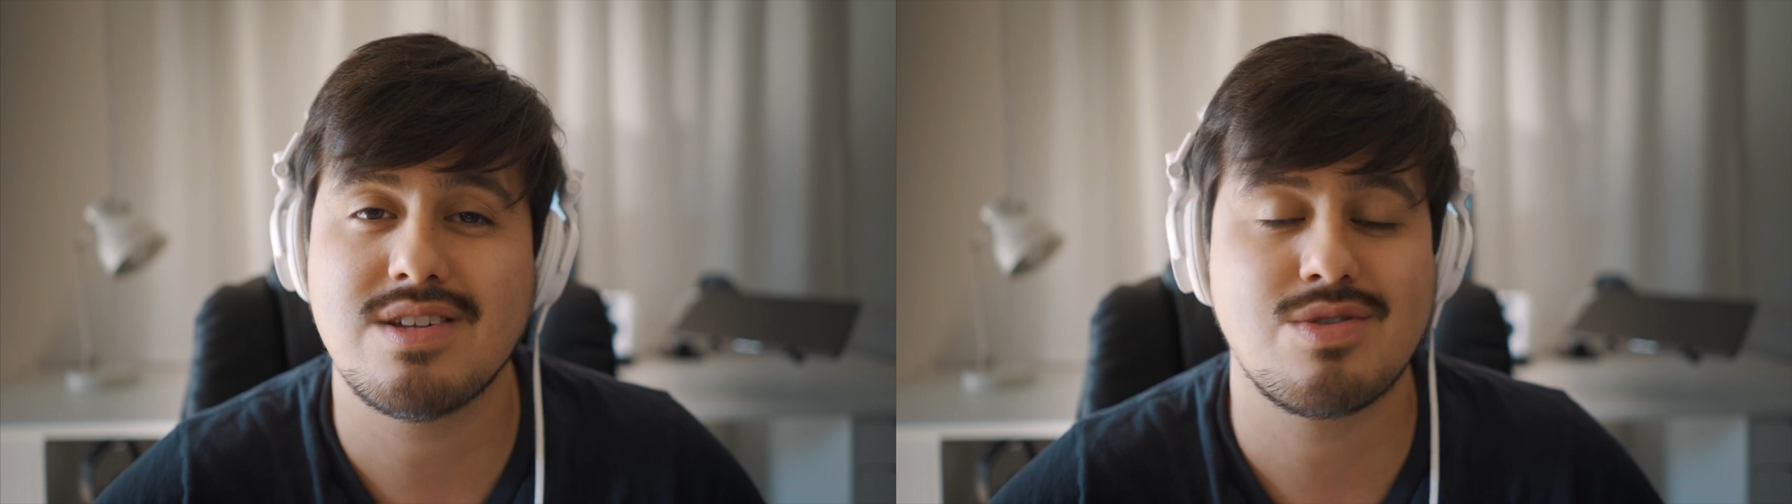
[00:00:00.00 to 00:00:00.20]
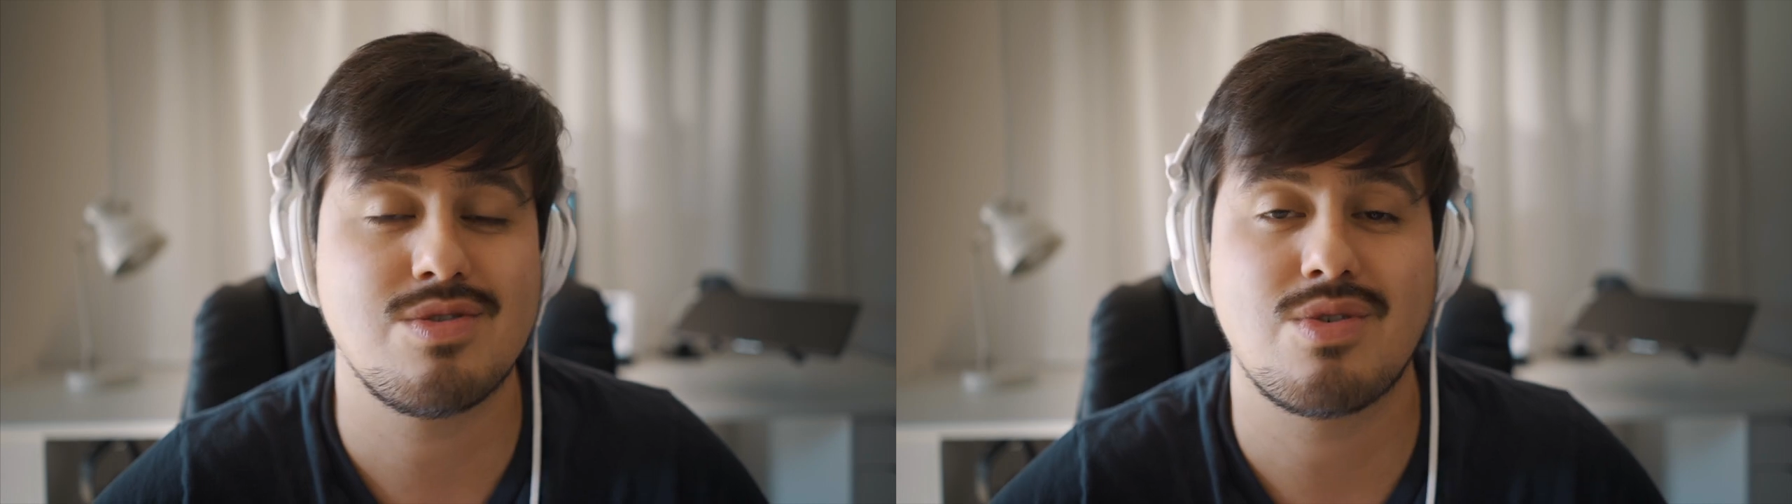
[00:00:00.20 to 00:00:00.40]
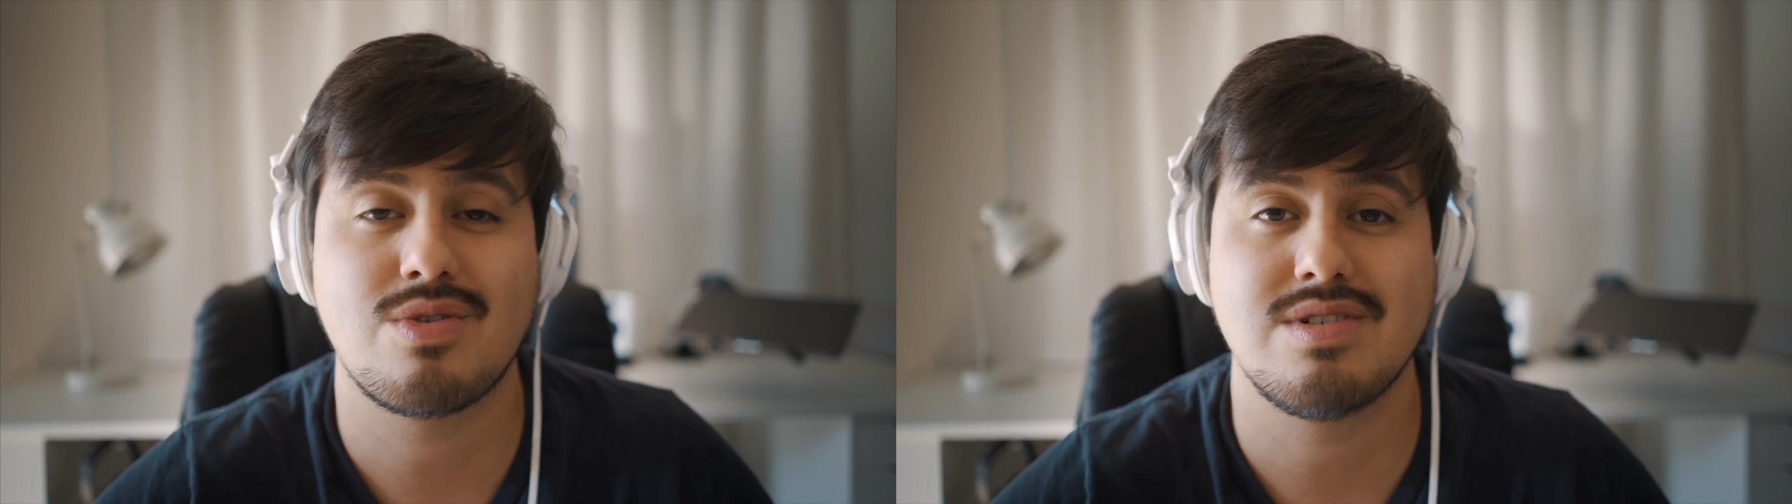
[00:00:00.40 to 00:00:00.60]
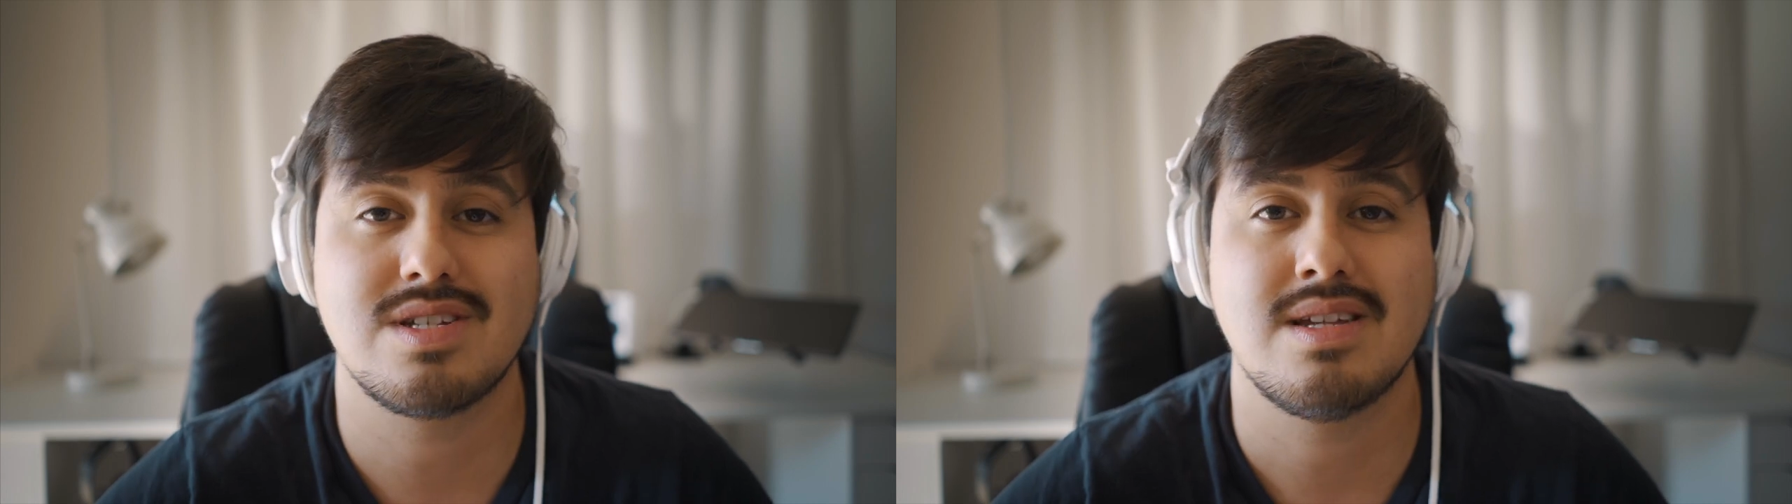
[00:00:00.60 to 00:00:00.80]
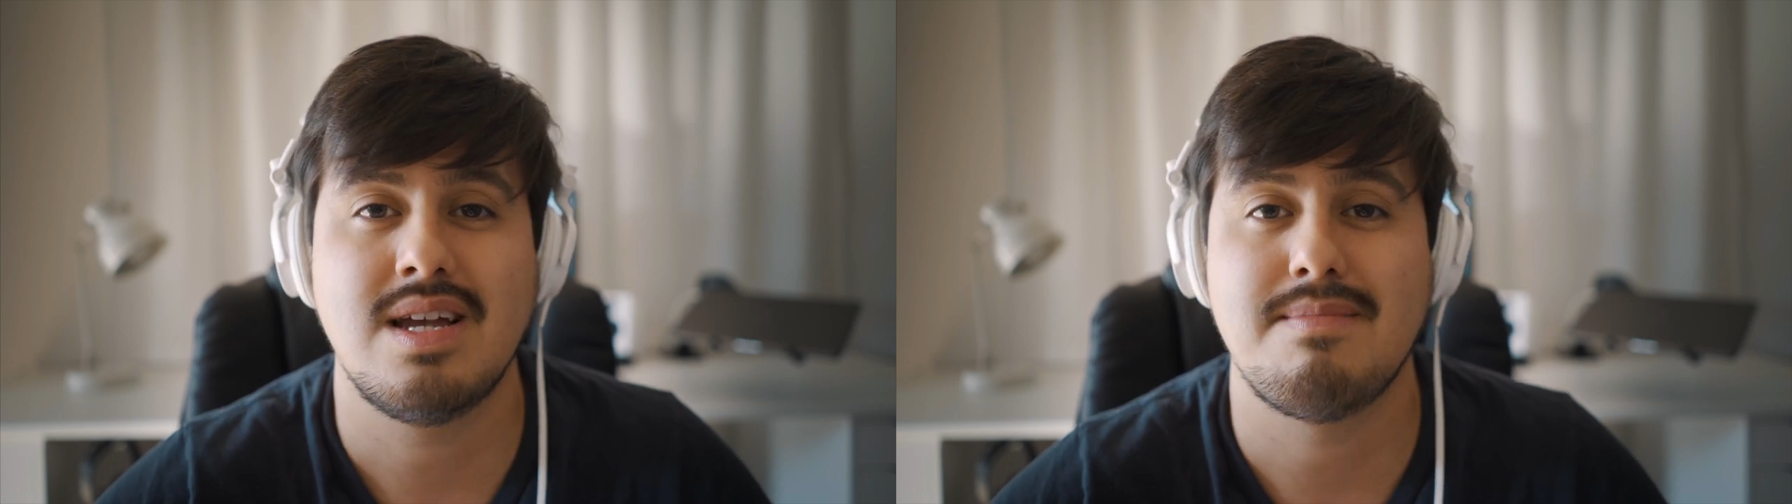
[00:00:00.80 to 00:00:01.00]

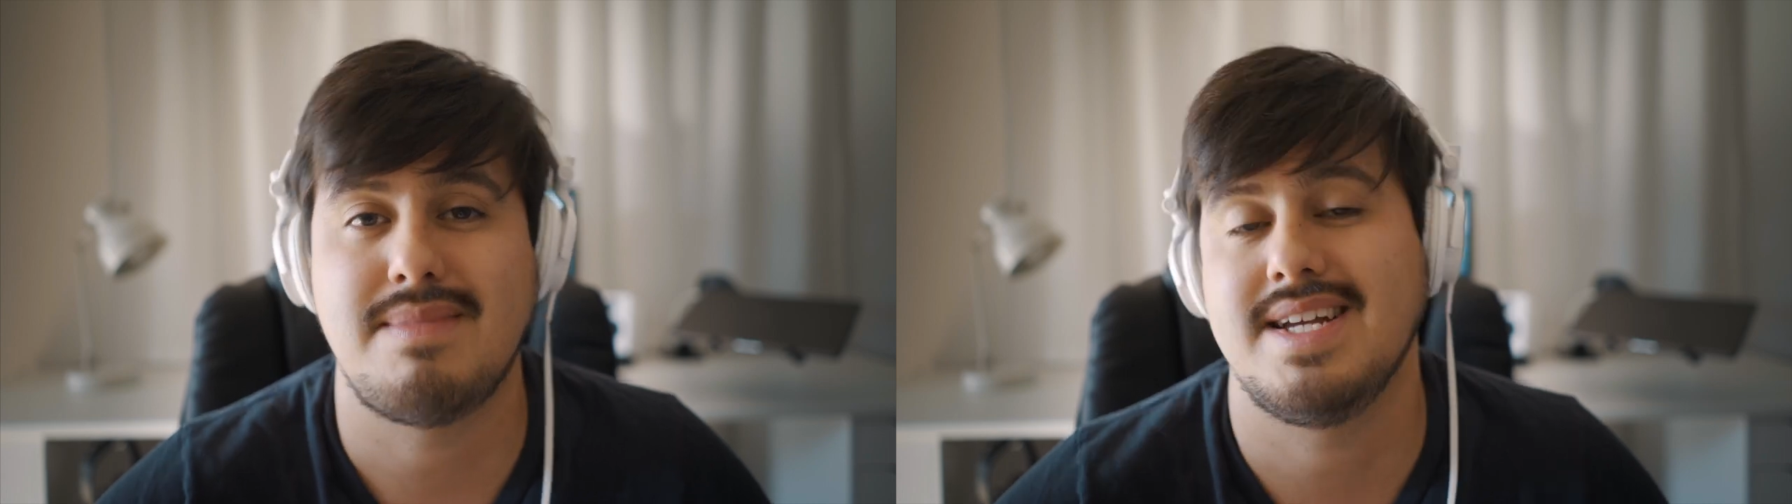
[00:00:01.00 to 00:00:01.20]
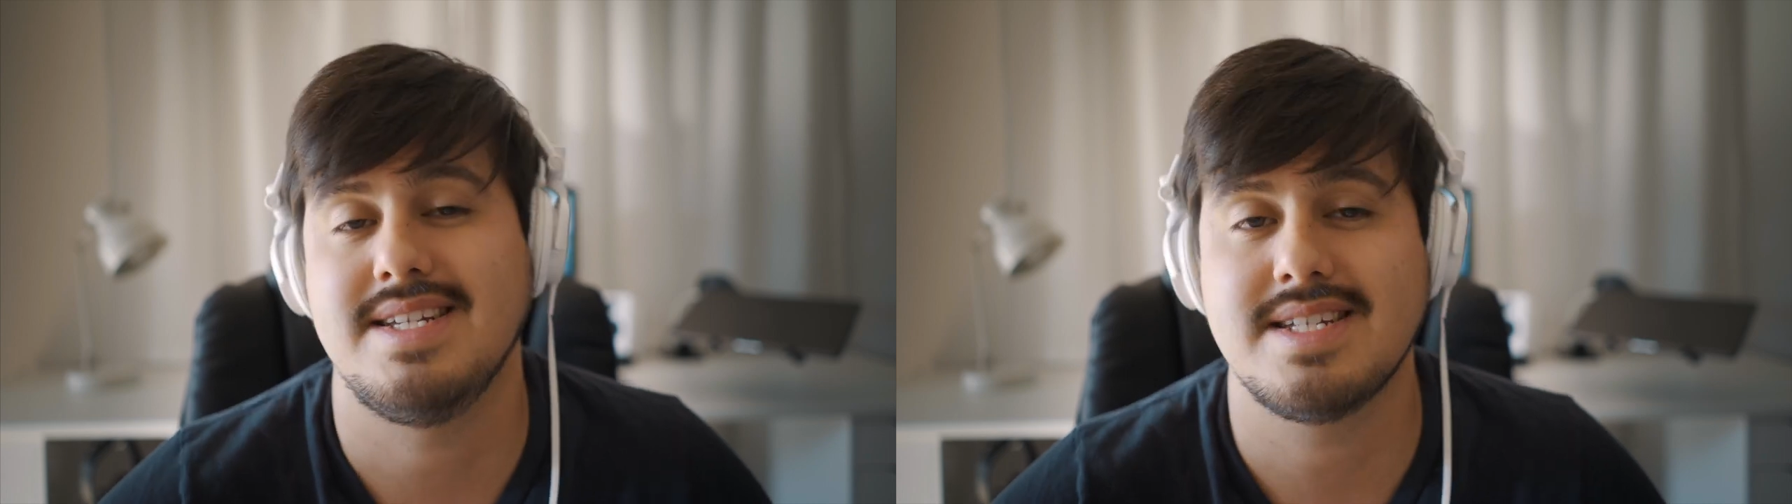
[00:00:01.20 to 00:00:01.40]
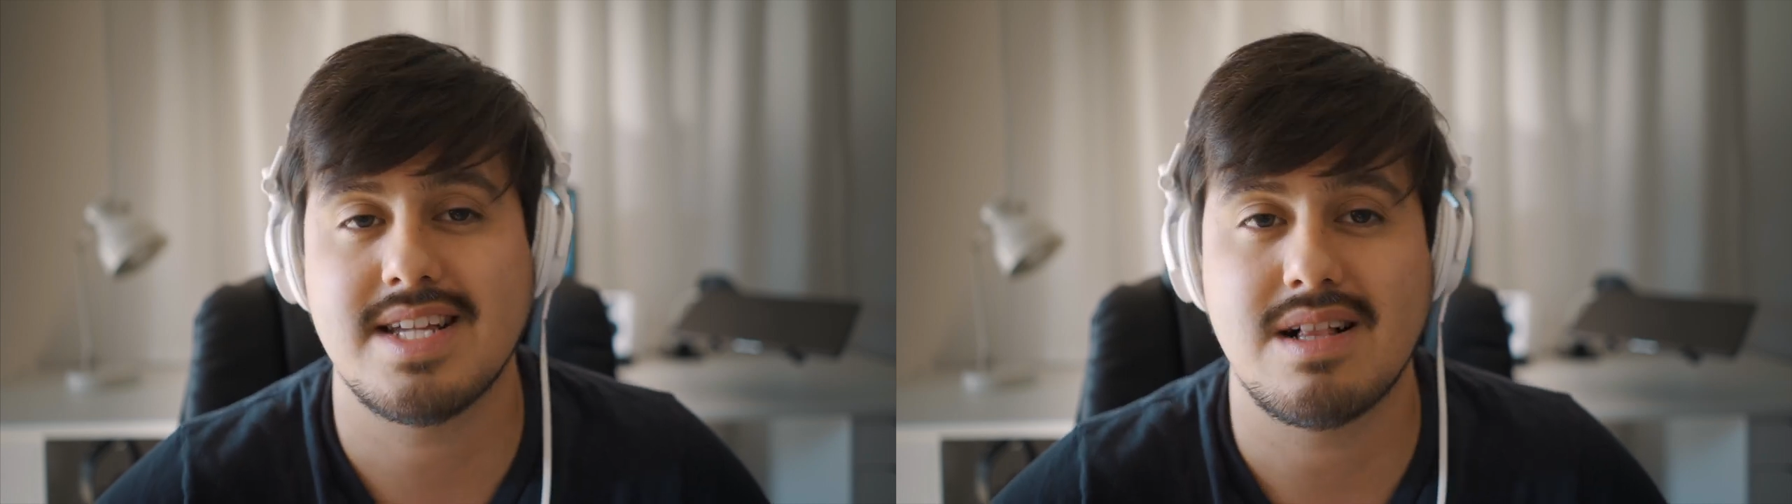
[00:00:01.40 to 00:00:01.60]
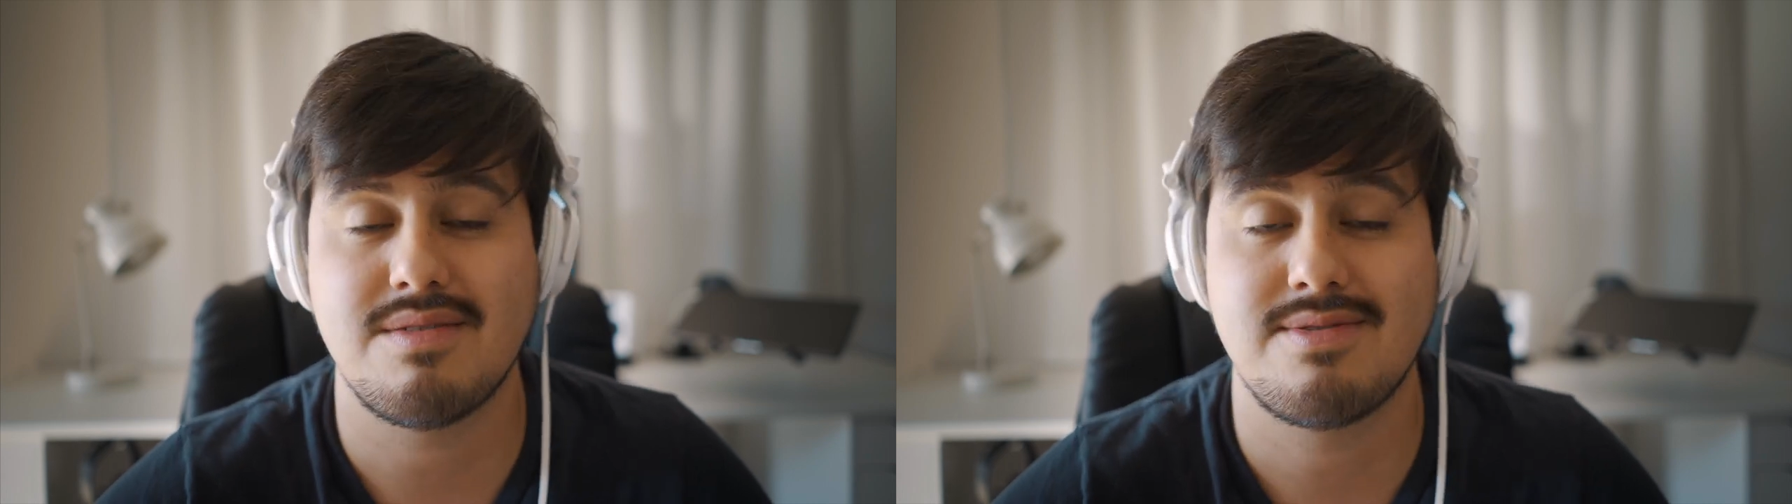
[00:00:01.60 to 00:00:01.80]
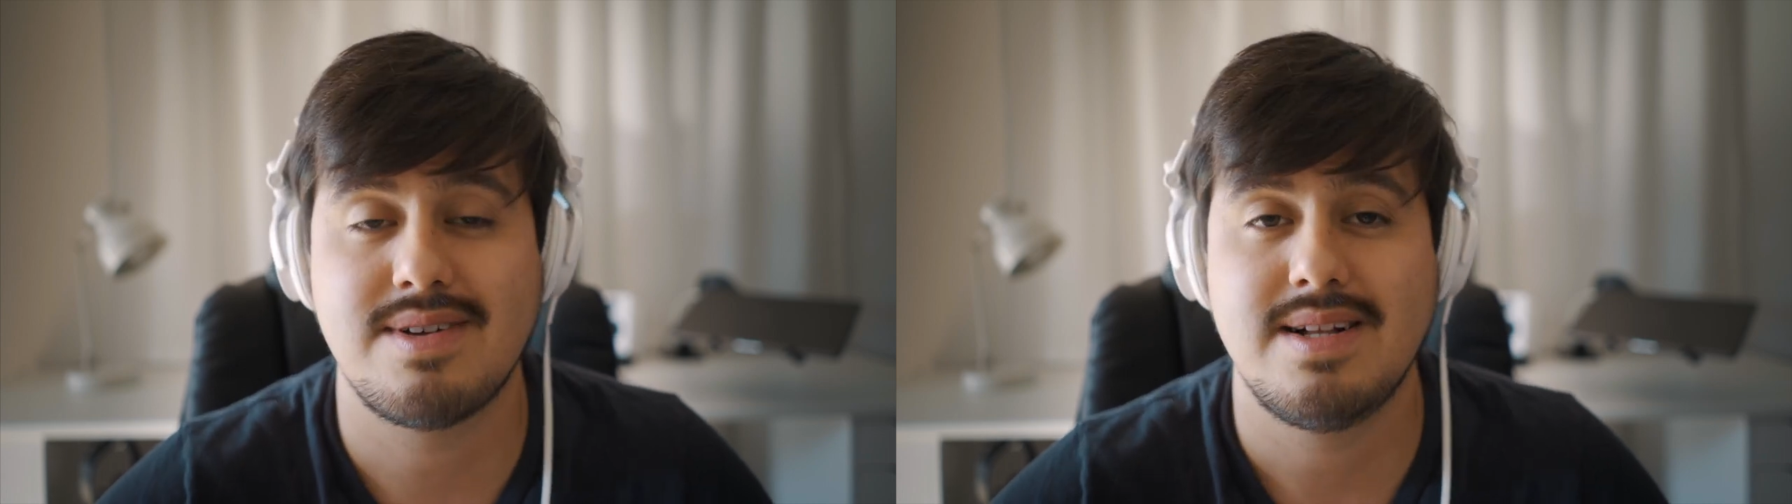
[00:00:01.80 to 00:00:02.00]
tutorials myself.